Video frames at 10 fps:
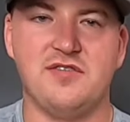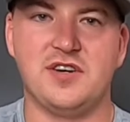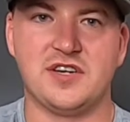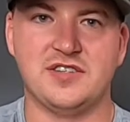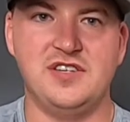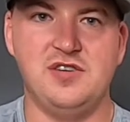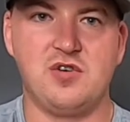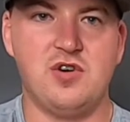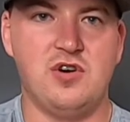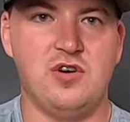of like a teal
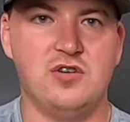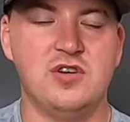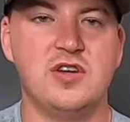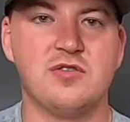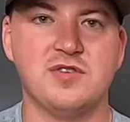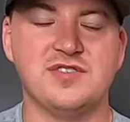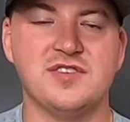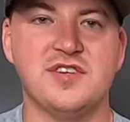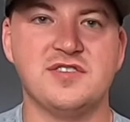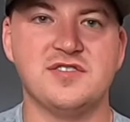call. The reason
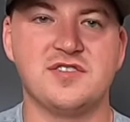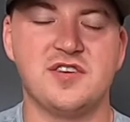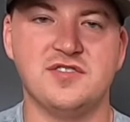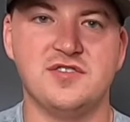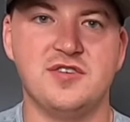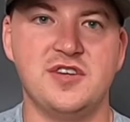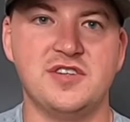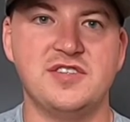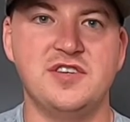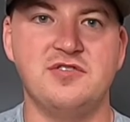is because you can
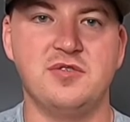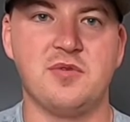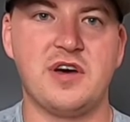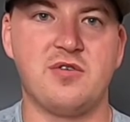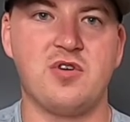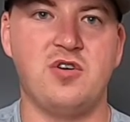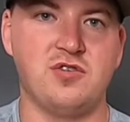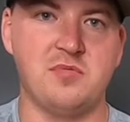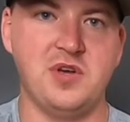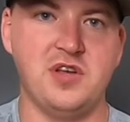get teal in without
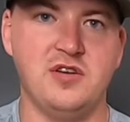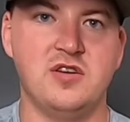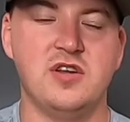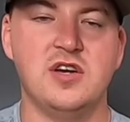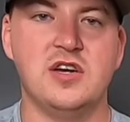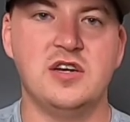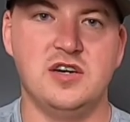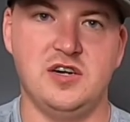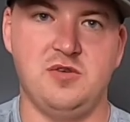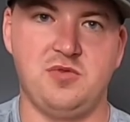calling them in.
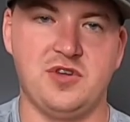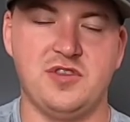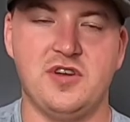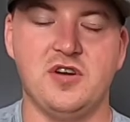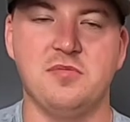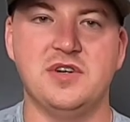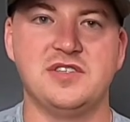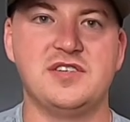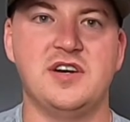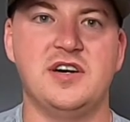We'll get there,
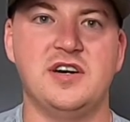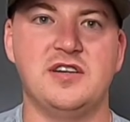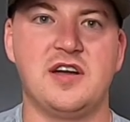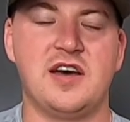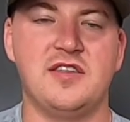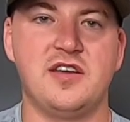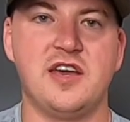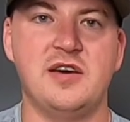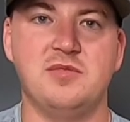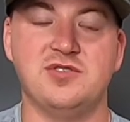but I think
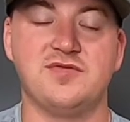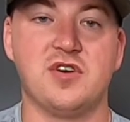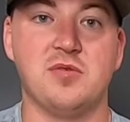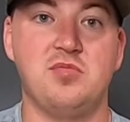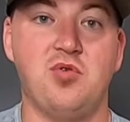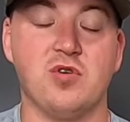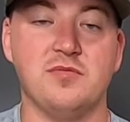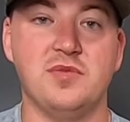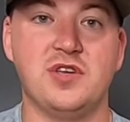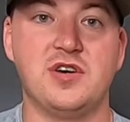ammo is very
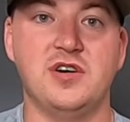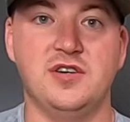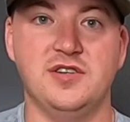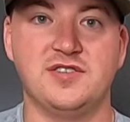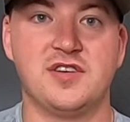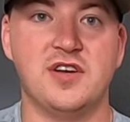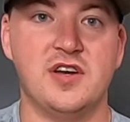important, because